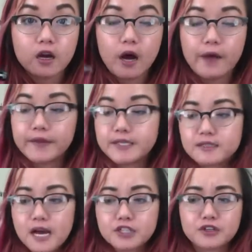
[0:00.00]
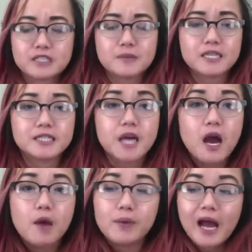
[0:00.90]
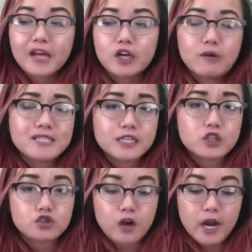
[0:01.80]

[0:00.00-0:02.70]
got this last Christmas, but I know it didn't dry